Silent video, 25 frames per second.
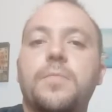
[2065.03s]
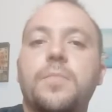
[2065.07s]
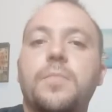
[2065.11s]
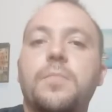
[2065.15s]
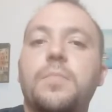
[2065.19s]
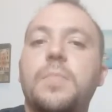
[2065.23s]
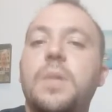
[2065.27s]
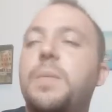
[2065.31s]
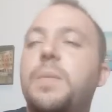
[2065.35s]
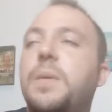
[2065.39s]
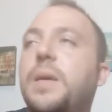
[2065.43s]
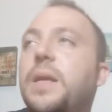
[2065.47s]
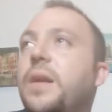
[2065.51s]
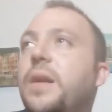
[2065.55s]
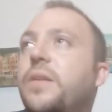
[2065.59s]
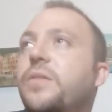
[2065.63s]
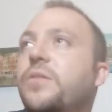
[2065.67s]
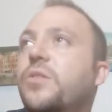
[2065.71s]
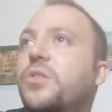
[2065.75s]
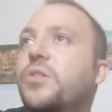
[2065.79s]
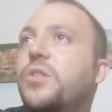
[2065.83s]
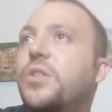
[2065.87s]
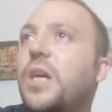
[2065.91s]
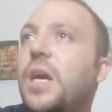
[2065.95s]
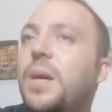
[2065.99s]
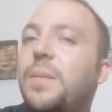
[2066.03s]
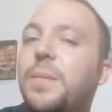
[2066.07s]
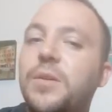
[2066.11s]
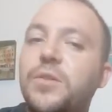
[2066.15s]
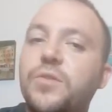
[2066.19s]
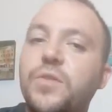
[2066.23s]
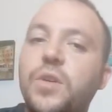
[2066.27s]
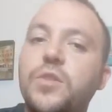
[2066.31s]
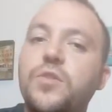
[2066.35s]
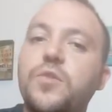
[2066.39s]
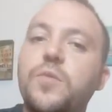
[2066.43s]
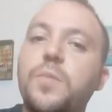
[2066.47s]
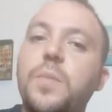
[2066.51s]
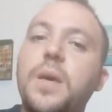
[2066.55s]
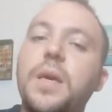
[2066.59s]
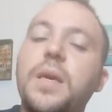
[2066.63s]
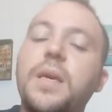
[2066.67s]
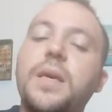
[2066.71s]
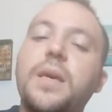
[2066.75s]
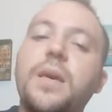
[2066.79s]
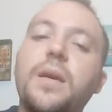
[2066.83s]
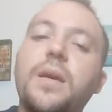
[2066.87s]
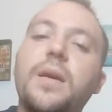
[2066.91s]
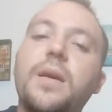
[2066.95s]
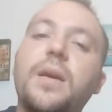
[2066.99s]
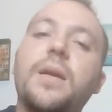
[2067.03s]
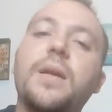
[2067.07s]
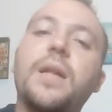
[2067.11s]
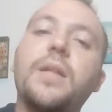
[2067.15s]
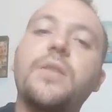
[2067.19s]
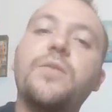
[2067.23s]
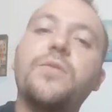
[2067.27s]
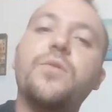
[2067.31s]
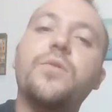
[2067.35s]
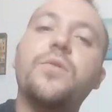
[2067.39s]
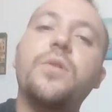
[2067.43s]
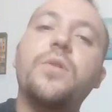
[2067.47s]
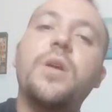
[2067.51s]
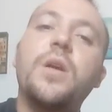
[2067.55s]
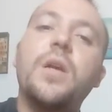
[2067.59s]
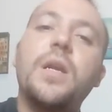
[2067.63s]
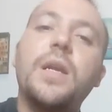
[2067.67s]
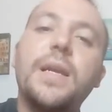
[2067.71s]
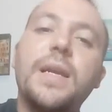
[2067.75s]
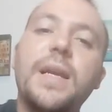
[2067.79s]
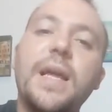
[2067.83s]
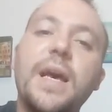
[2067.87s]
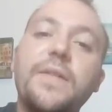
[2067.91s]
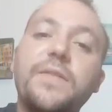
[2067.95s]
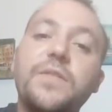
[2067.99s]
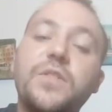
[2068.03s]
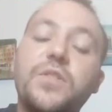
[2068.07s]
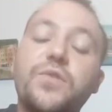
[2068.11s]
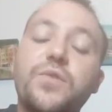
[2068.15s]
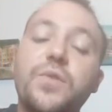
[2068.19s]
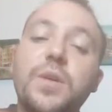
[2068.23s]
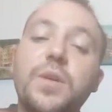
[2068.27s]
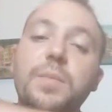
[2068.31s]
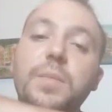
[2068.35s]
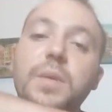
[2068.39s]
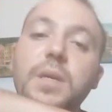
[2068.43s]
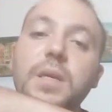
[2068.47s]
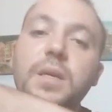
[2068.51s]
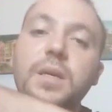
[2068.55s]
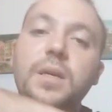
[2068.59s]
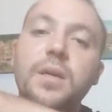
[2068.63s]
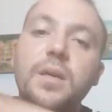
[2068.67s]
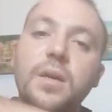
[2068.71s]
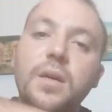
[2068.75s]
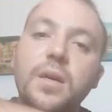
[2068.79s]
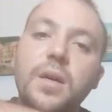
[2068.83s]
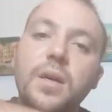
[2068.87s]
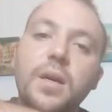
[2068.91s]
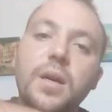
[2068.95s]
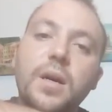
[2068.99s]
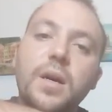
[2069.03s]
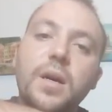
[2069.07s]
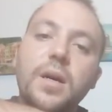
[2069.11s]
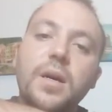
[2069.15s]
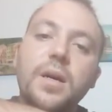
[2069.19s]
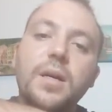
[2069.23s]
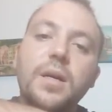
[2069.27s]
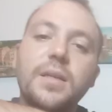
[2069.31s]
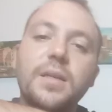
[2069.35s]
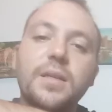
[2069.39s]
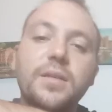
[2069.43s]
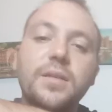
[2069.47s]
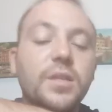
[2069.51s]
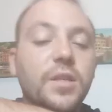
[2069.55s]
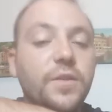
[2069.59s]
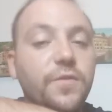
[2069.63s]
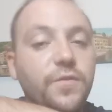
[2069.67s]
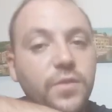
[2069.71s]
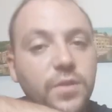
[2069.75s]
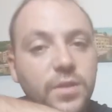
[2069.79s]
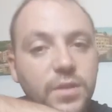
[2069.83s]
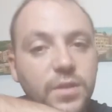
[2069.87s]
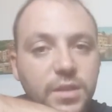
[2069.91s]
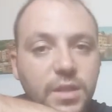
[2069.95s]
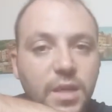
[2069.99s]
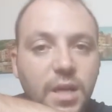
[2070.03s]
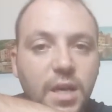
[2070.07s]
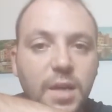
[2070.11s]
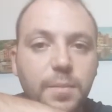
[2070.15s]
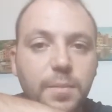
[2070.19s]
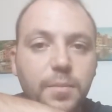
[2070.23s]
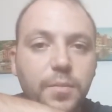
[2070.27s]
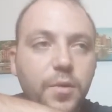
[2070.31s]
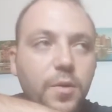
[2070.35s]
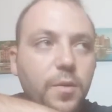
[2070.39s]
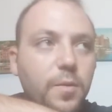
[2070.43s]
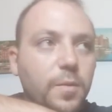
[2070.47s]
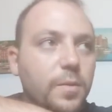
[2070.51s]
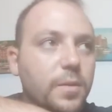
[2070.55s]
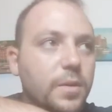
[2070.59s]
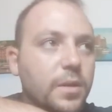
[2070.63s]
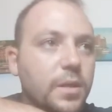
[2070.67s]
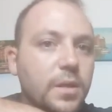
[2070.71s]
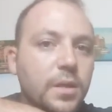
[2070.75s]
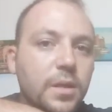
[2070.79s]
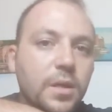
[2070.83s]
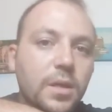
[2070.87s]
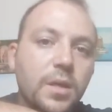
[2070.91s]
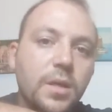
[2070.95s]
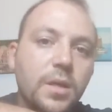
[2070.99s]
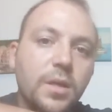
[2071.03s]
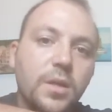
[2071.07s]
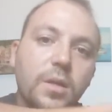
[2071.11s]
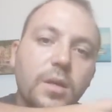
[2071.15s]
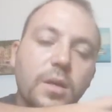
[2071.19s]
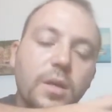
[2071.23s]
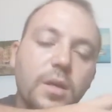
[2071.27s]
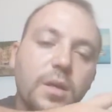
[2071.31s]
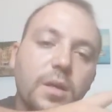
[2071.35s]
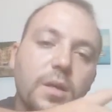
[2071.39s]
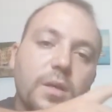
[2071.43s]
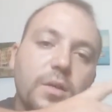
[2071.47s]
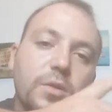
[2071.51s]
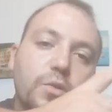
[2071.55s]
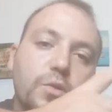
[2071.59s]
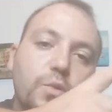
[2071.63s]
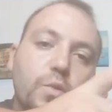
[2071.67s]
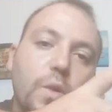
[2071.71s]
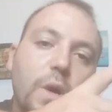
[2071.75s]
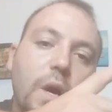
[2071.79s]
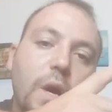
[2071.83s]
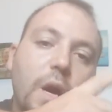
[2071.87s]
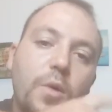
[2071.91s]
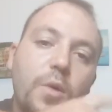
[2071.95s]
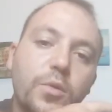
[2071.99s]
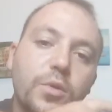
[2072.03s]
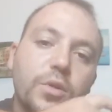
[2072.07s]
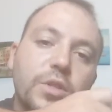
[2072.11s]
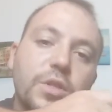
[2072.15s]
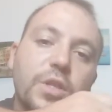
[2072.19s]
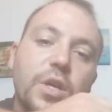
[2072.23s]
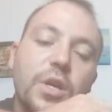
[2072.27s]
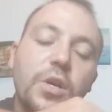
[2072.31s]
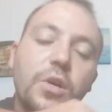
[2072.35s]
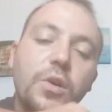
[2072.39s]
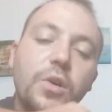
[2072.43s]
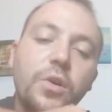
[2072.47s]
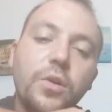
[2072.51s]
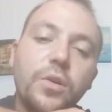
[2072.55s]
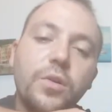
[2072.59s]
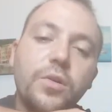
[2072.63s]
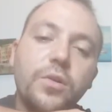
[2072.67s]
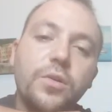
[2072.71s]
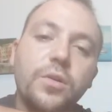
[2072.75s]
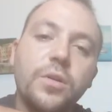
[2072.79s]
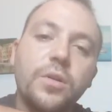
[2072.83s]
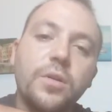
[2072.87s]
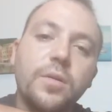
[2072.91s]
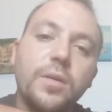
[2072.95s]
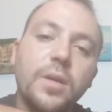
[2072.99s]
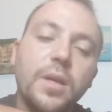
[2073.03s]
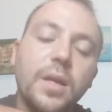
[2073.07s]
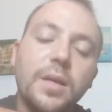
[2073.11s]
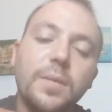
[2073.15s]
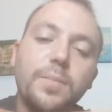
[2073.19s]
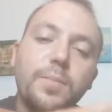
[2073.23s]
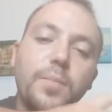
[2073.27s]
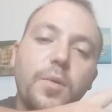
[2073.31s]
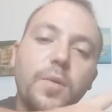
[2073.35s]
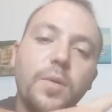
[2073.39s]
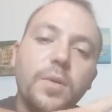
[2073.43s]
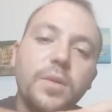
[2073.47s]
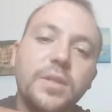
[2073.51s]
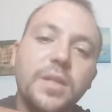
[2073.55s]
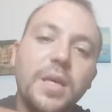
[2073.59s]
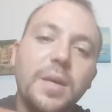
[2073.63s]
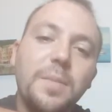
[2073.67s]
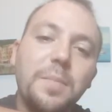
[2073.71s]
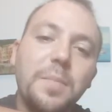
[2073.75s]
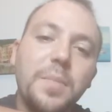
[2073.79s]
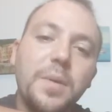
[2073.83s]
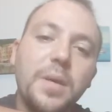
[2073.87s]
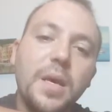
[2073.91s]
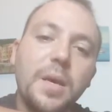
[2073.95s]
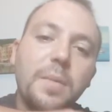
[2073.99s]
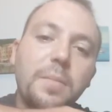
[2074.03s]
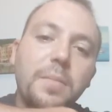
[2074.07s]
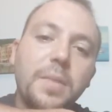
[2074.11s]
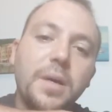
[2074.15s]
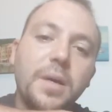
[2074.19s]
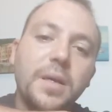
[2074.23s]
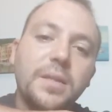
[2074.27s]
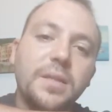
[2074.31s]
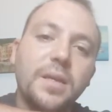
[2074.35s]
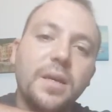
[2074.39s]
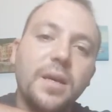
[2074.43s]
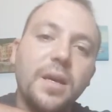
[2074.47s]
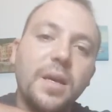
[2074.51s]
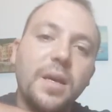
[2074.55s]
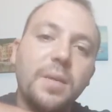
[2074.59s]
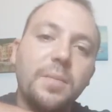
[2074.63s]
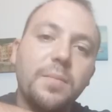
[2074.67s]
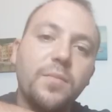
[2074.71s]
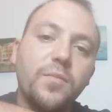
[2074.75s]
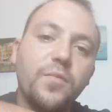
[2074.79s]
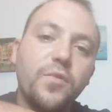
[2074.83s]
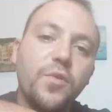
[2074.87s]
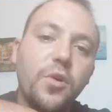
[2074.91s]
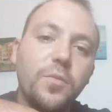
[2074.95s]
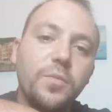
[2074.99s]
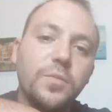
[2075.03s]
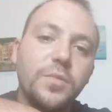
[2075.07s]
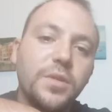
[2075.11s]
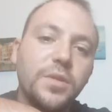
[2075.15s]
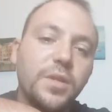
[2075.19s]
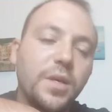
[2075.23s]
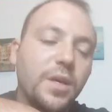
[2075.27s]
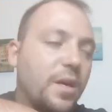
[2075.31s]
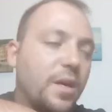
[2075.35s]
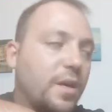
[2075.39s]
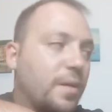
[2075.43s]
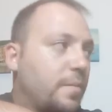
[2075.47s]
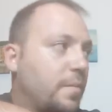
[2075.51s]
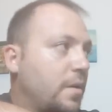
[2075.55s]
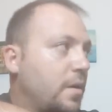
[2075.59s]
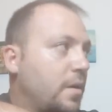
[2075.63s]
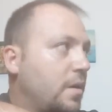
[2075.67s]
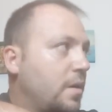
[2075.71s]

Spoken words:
maybe another time I'll try to make another live streaming different time, probably 2 hours earlier, like probably 10 p.m. my time, Rome time.